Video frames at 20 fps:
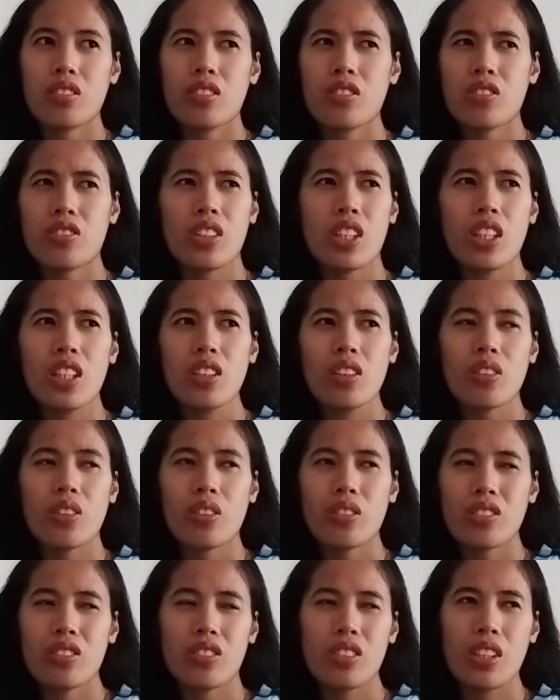three
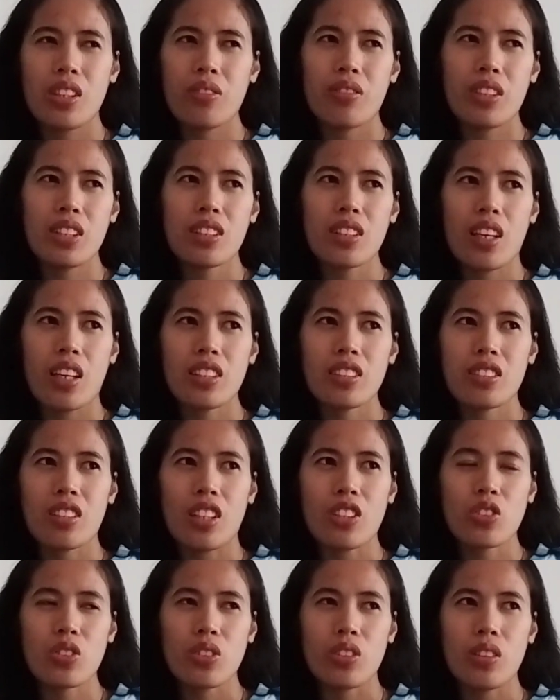visa
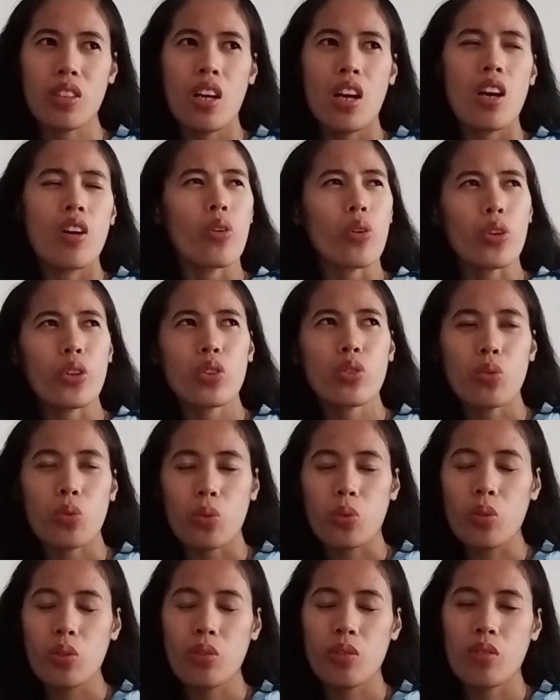extension or
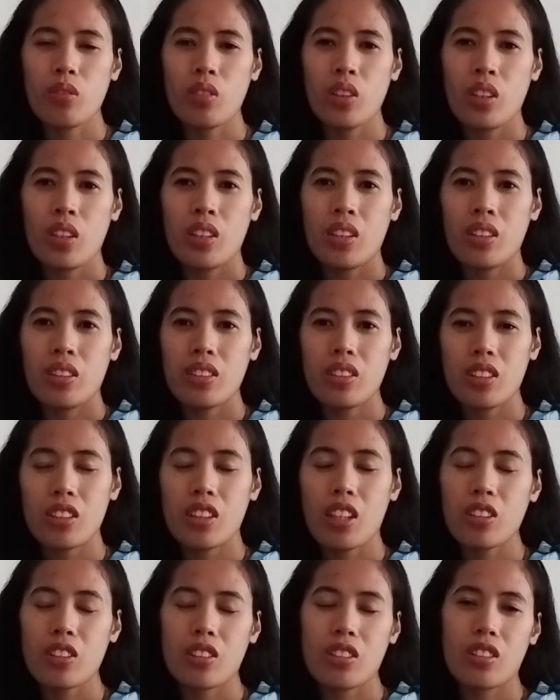two.
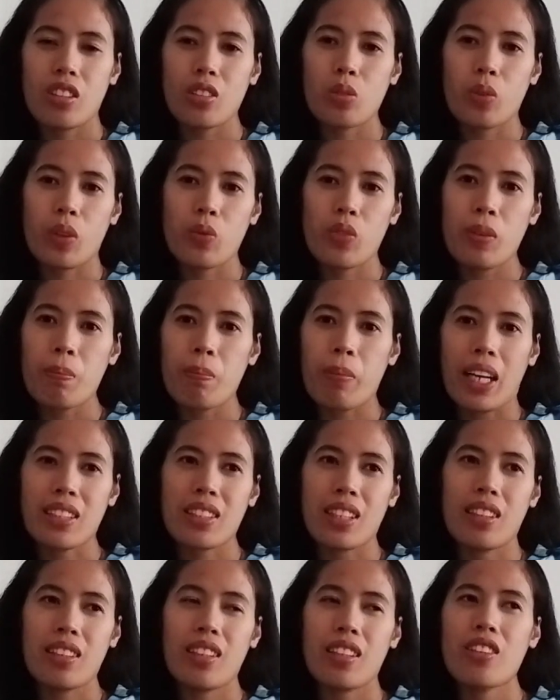That's what we passed,
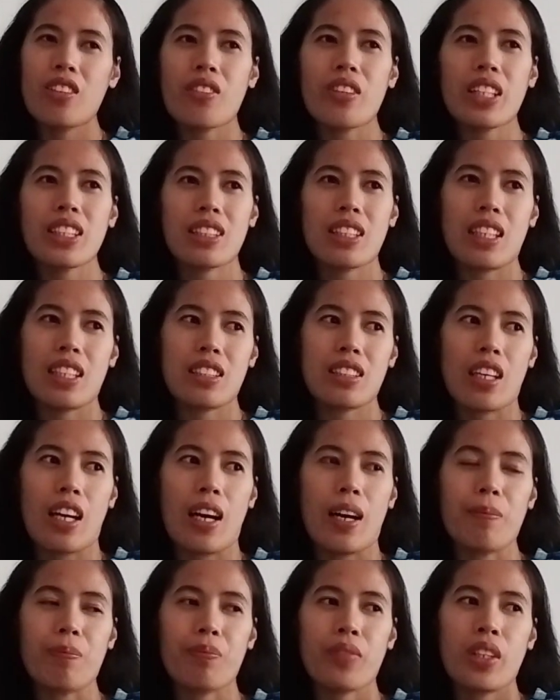and then the rest is
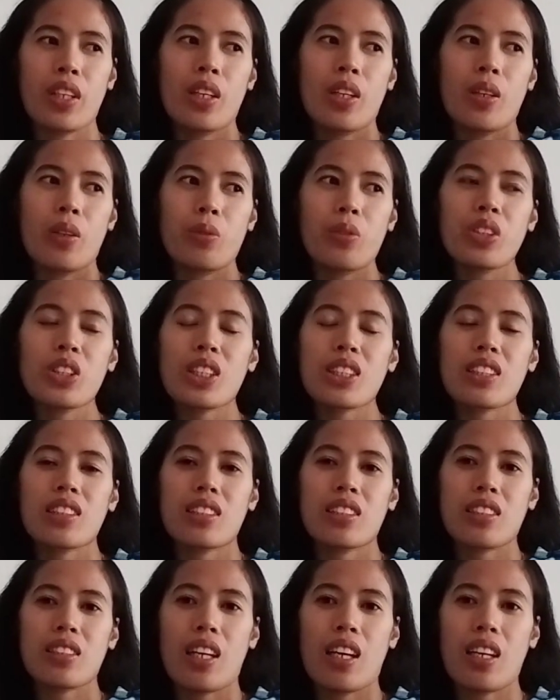we just
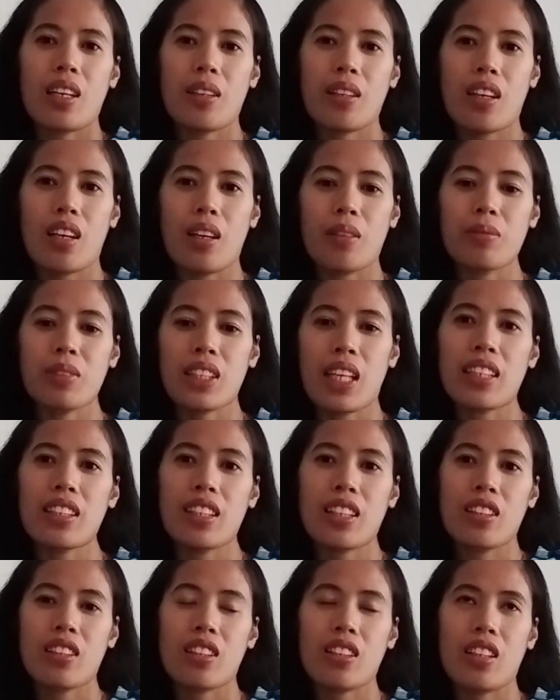send
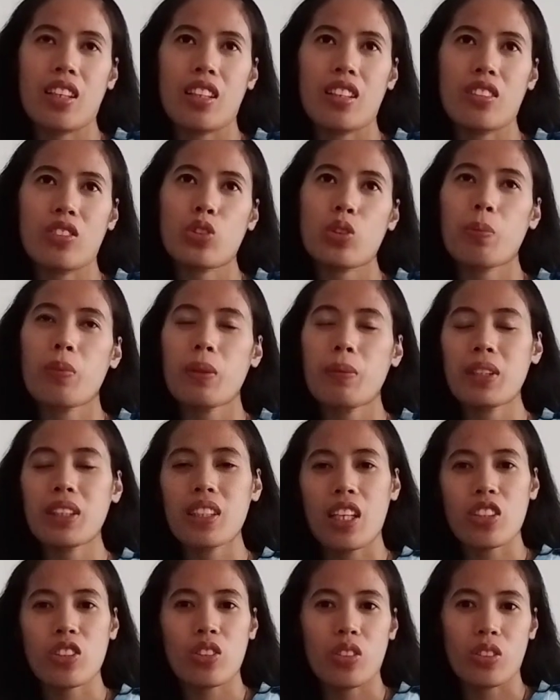it in
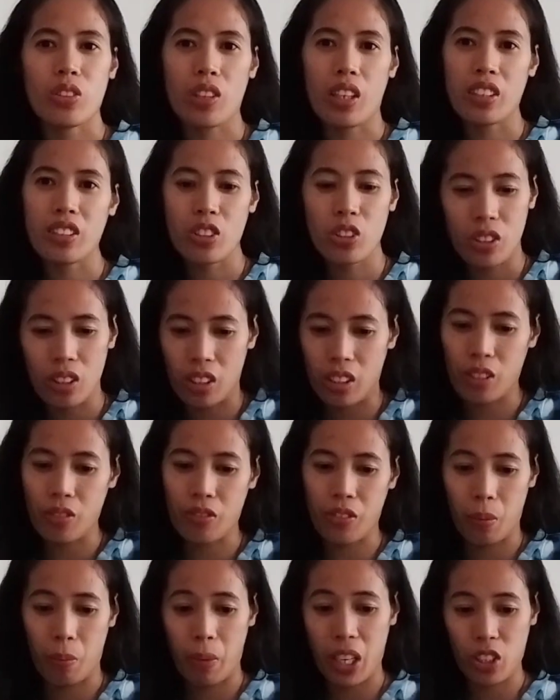supplementation or additional
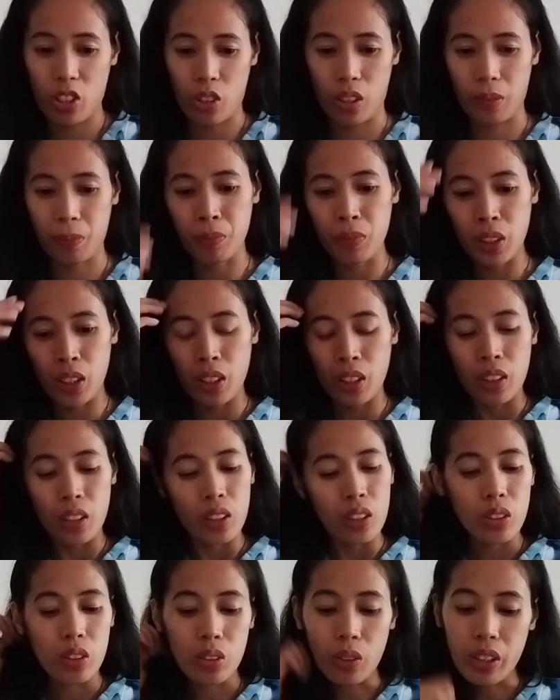information.
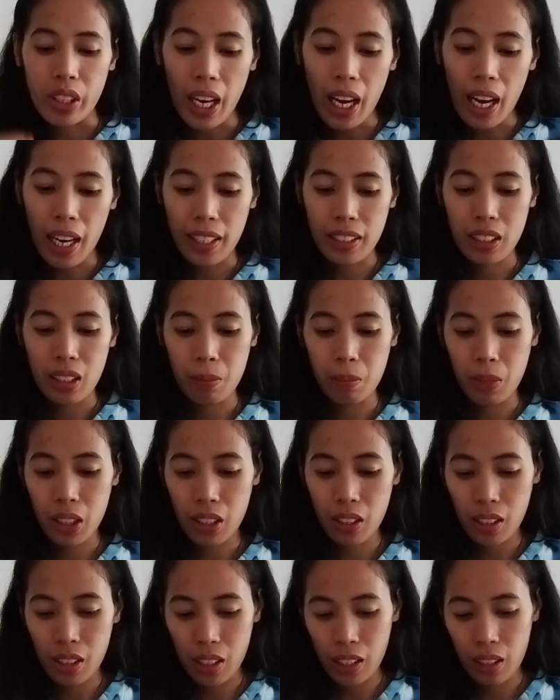So yeah, I
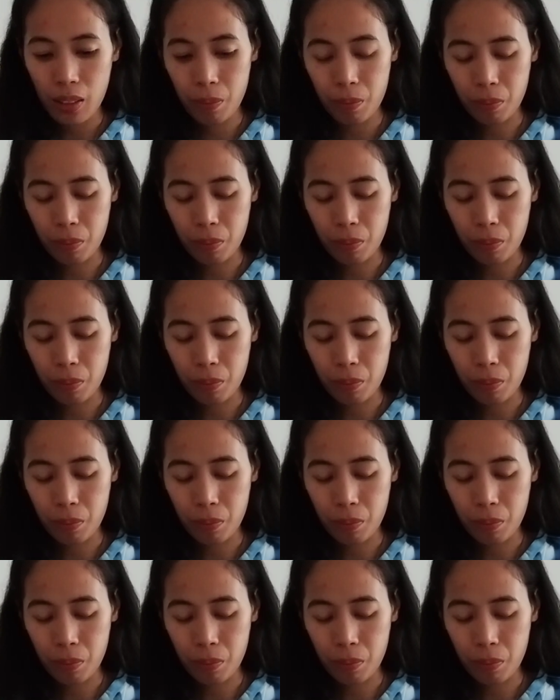submitted it